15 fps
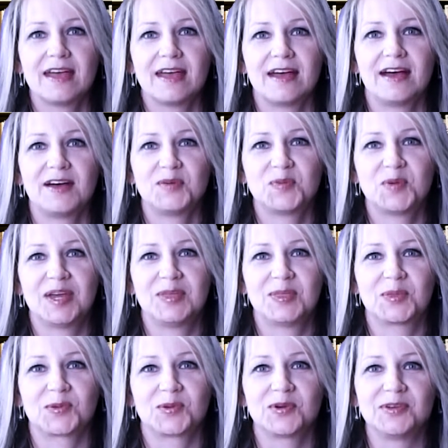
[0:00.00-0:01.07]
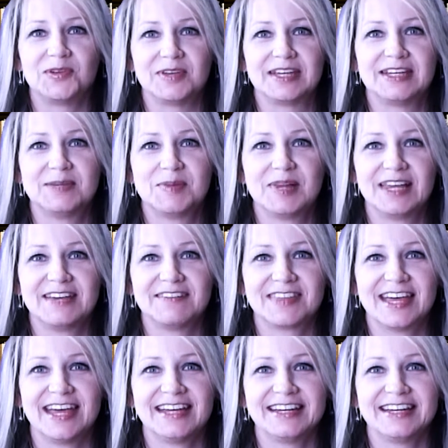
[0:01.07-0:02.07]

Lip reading: Halfway through. Can you believe that?